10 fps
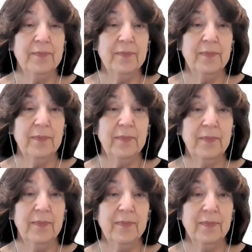
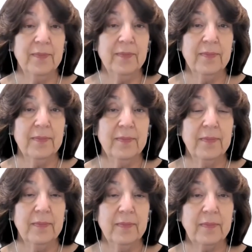
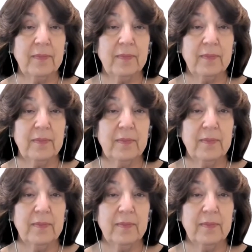Nobody speaks.